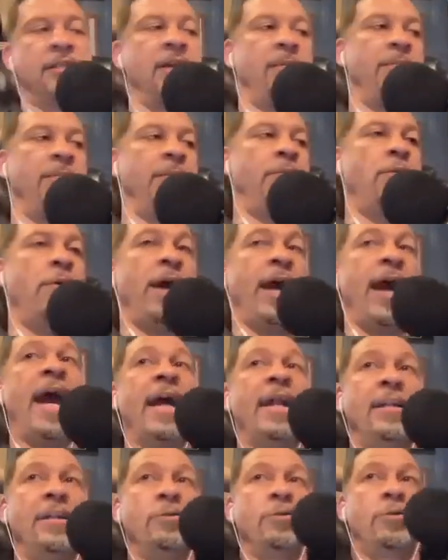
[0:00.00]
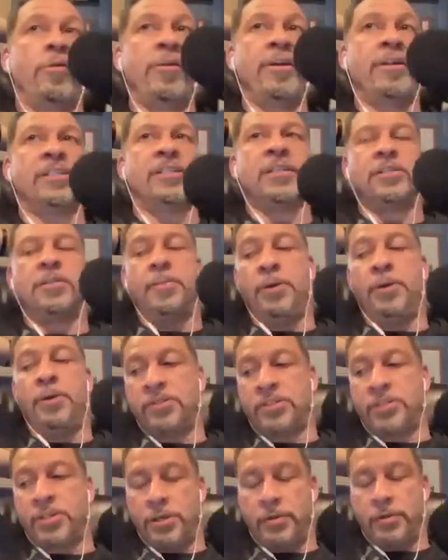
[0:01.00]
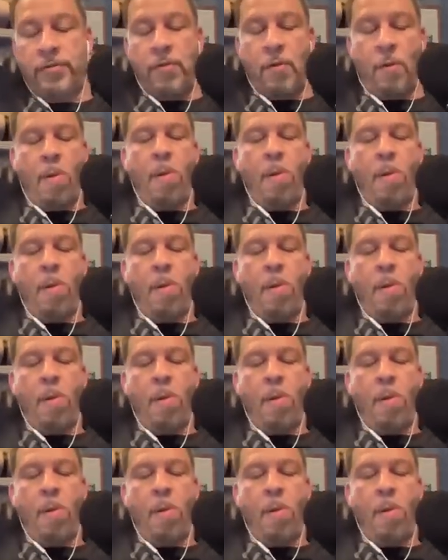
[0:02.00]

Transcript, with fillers: tipping point and the criticism he received.